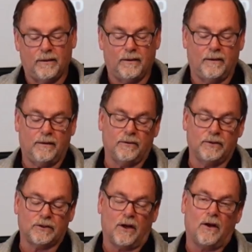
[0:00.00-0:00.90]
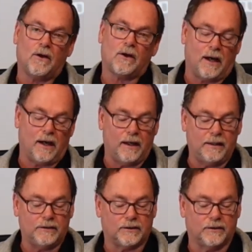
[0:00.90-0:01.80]
there's all
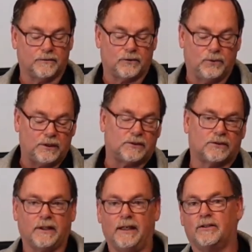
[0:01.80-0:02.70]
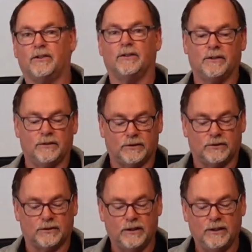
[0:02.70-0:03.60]
kinds of twists and
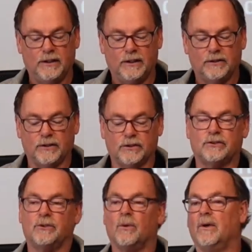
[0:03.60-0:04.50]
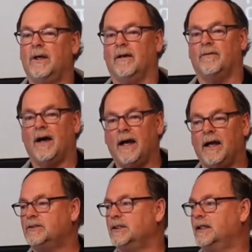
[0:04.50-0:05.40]
turns to the story of
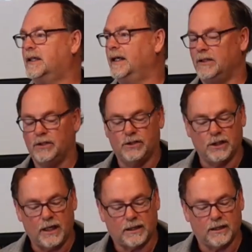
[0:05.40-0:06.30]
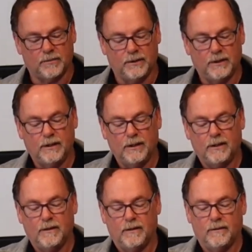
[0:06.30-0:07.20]
isaac and jacob
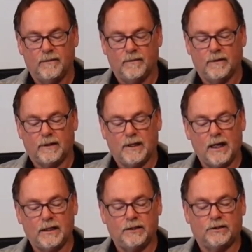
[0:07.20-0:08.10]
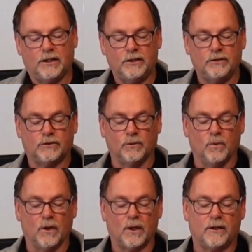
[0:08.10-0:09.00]
god continues to
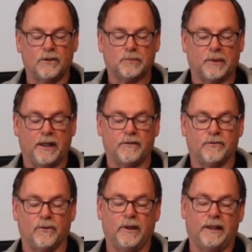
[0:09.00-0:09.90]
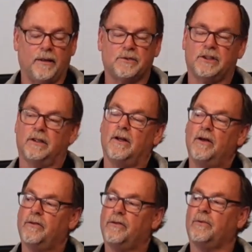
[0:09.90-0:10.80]
work out his plan for redemption
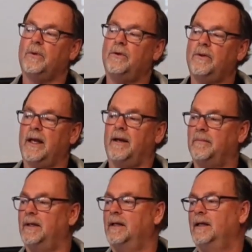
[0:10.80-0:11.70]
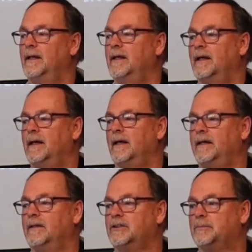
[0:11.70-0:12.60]
through them and
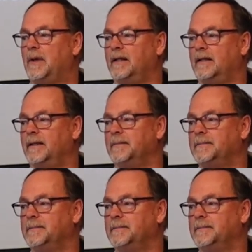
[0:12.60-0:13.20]
despite them